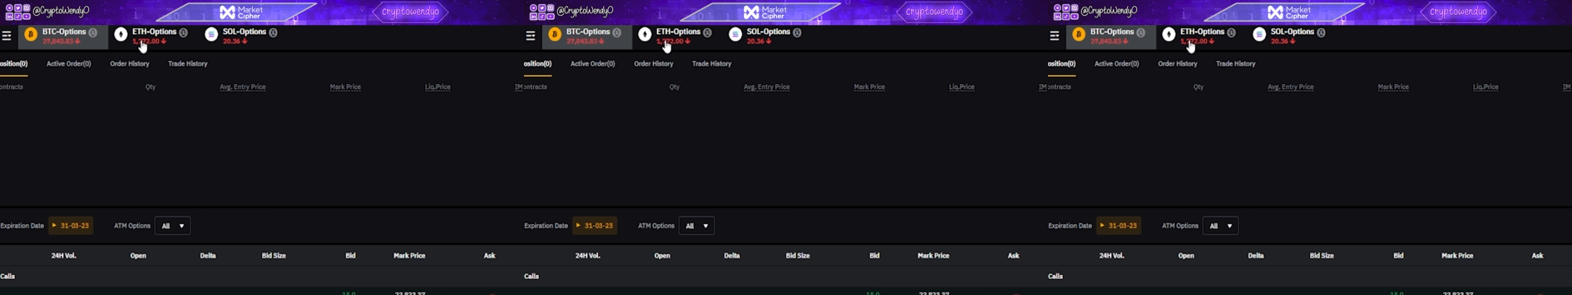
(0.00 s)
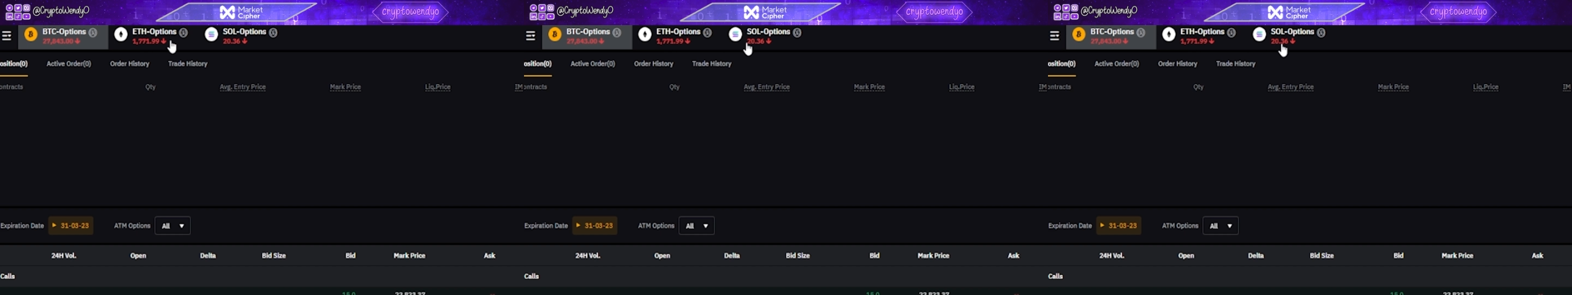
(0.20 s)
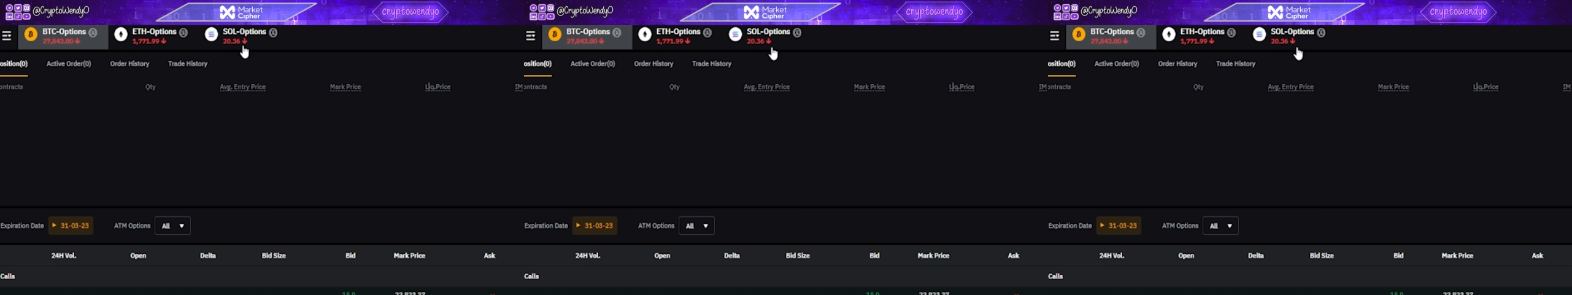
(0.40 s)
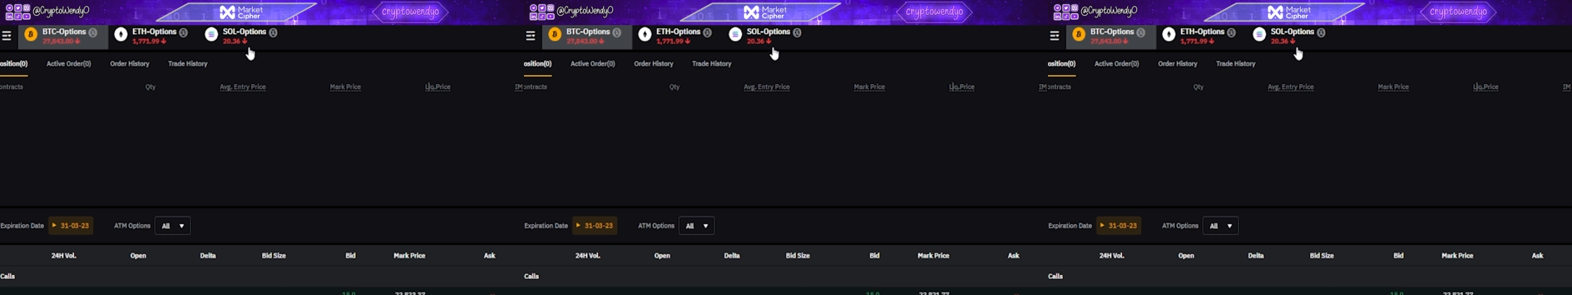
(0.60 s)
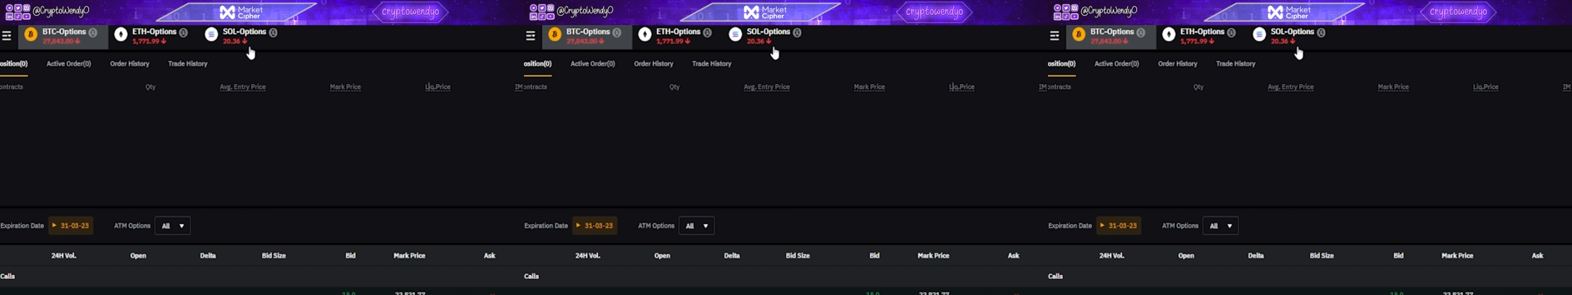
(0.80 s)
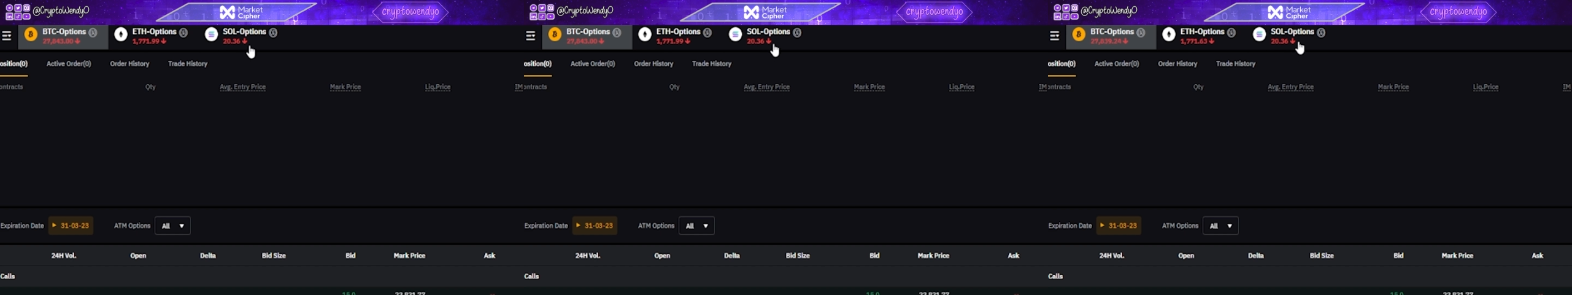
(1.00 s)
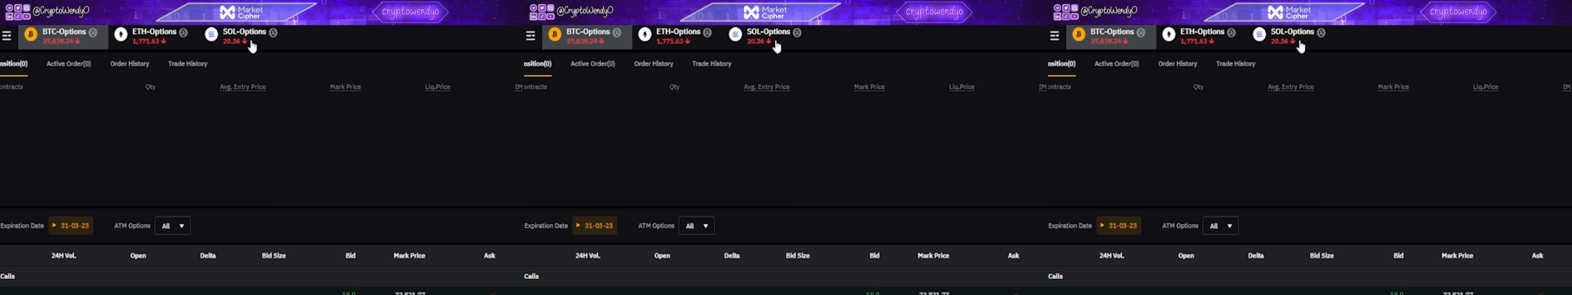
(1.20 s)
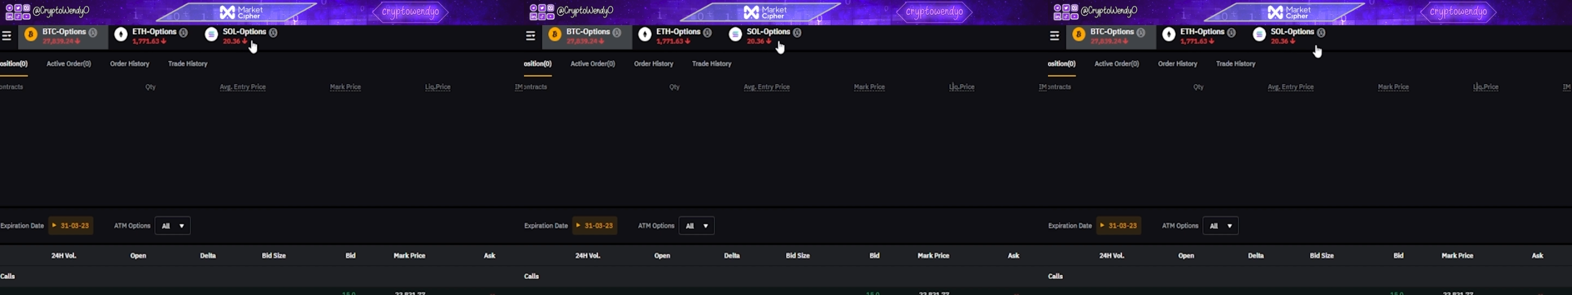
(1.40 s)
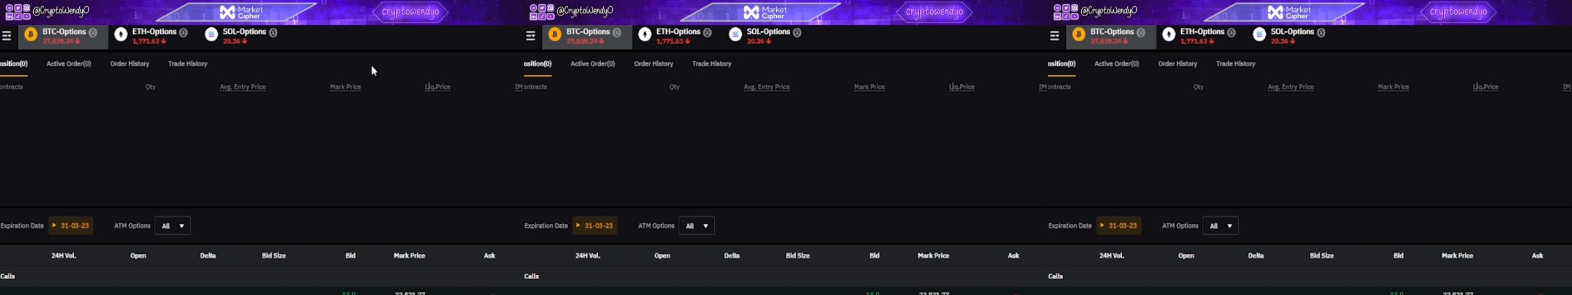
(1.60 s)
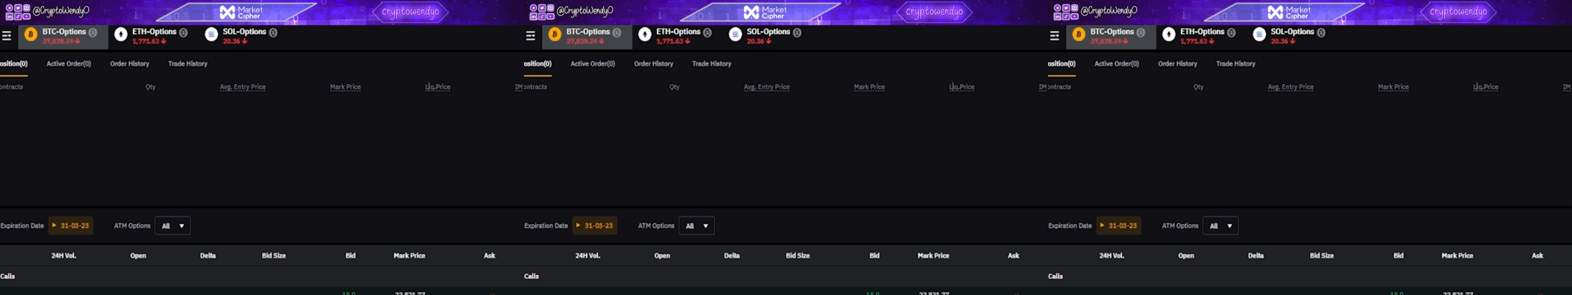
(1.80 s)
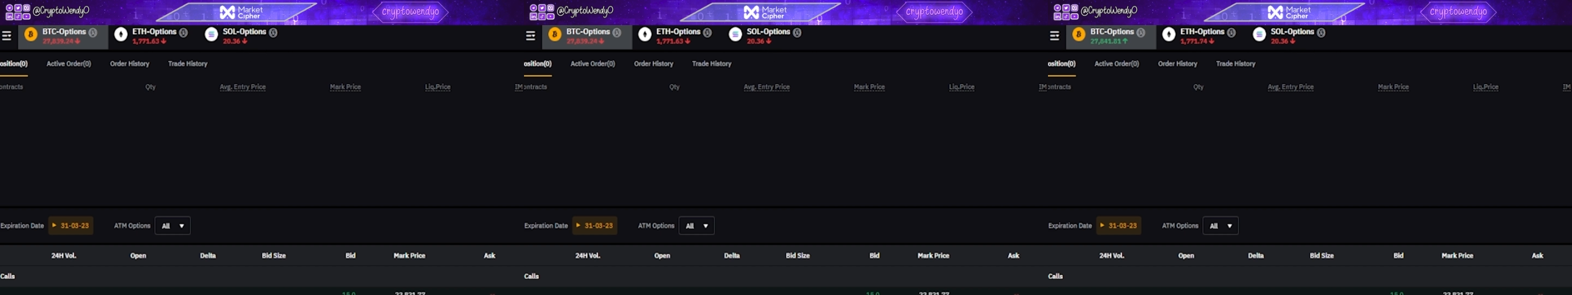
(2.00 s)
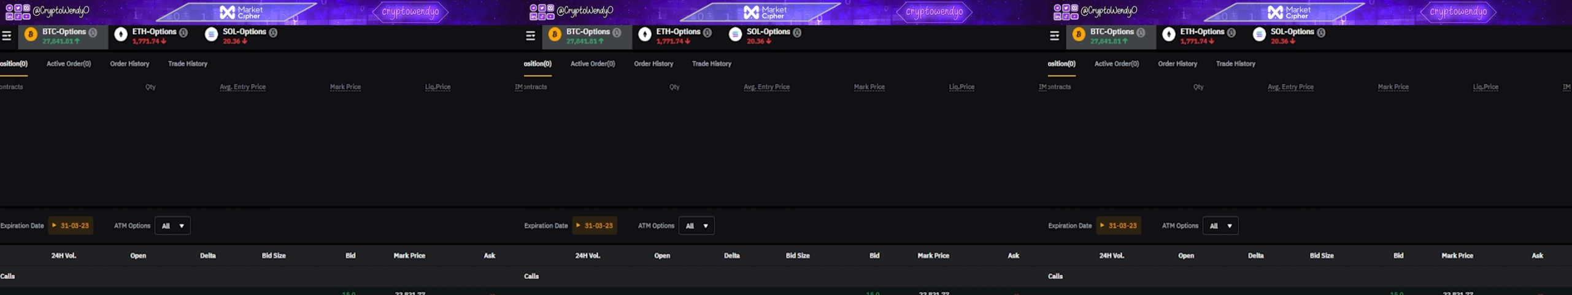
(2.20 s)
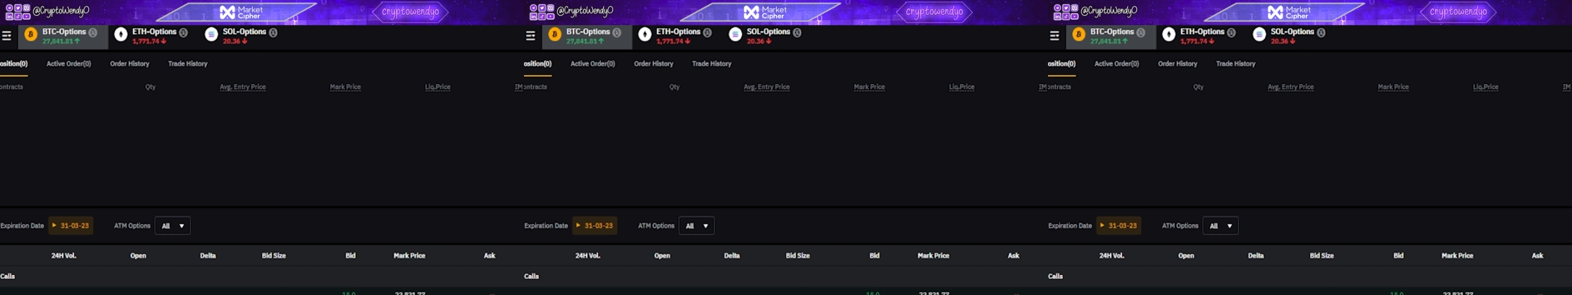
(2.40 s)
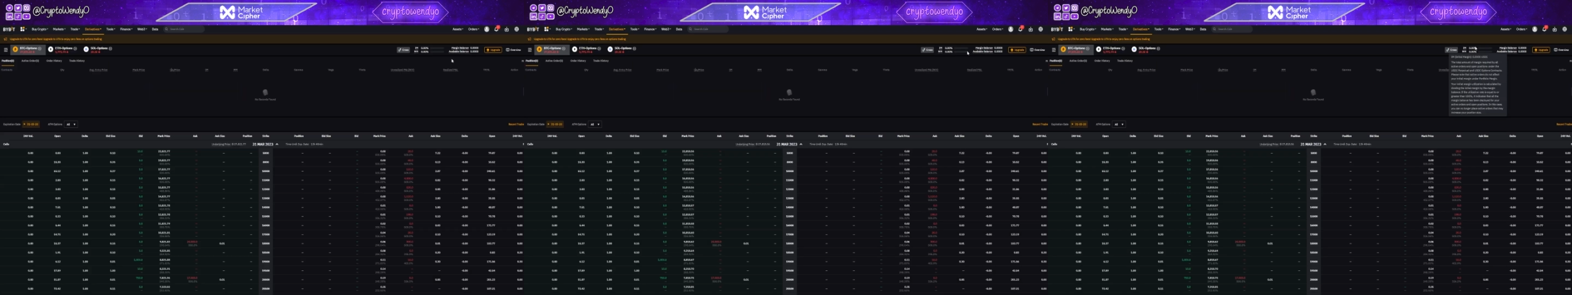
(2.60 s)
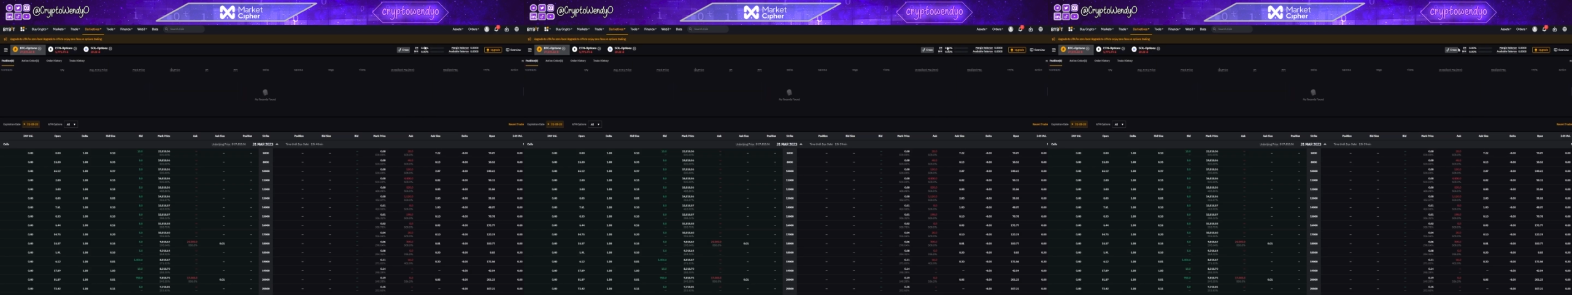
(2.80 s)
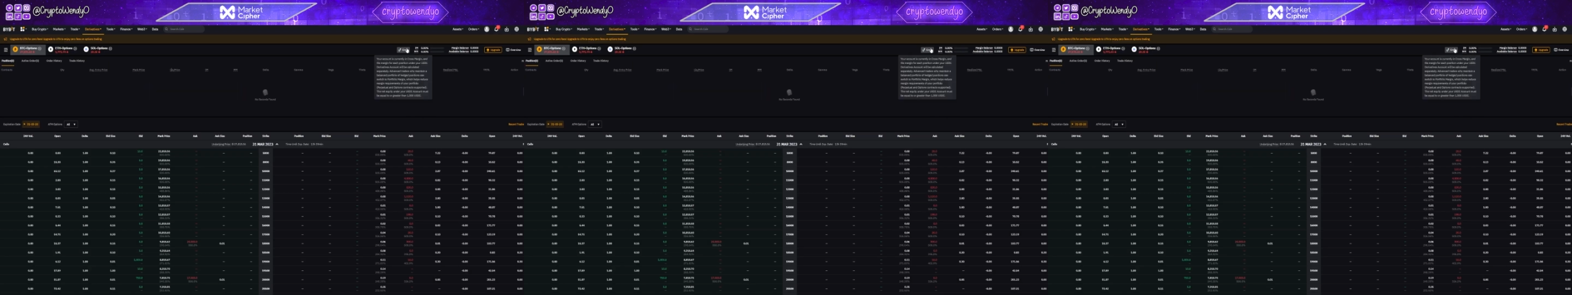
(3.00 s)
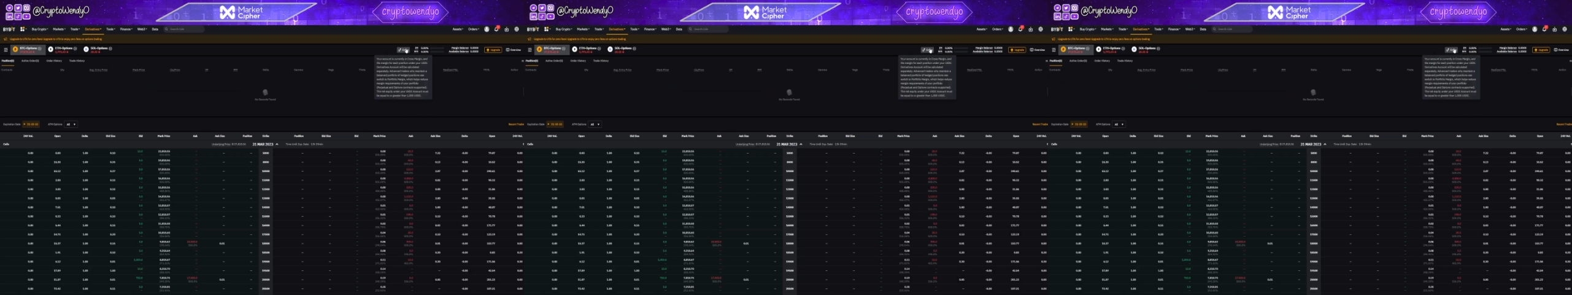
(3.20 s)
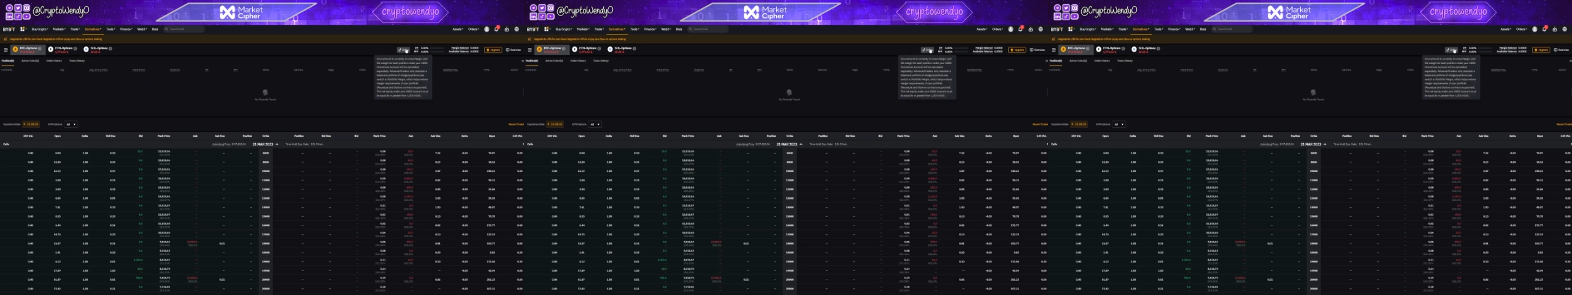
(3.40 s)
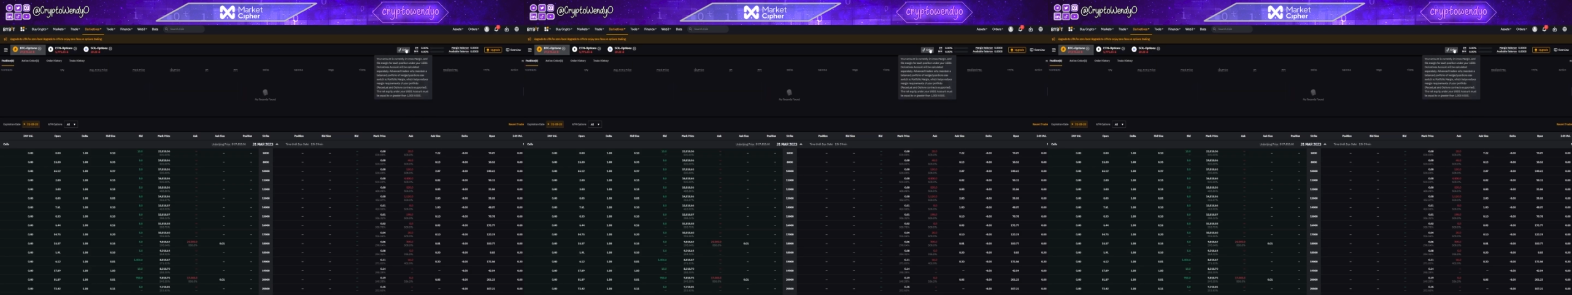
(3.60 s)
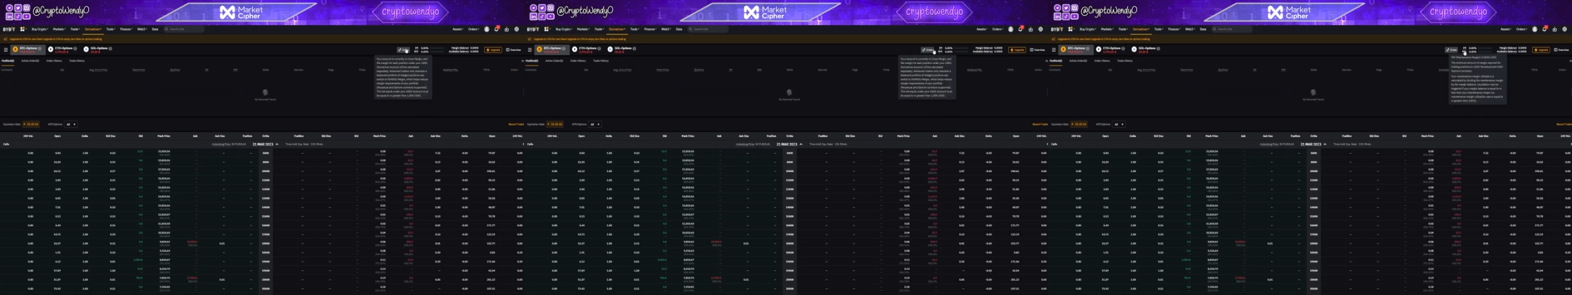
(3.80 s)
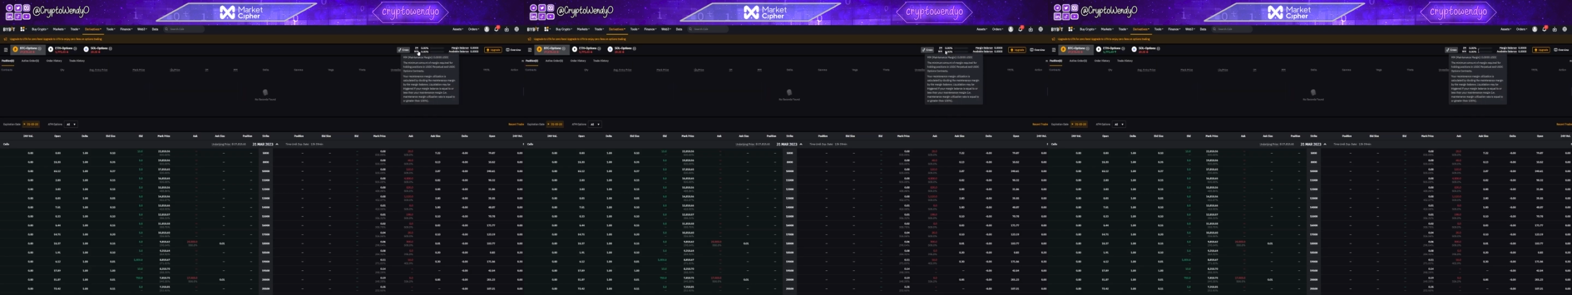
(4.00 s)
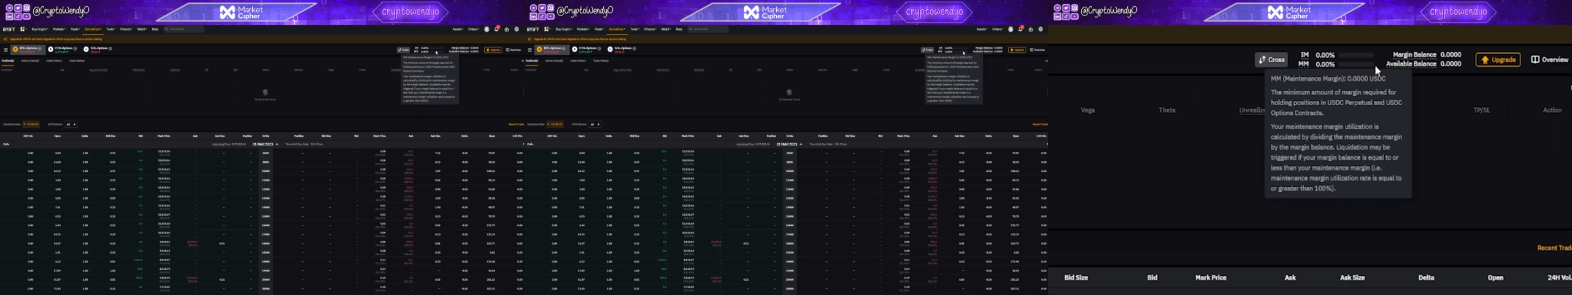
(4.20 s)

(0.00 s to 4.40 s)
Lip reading: (no speaker visible)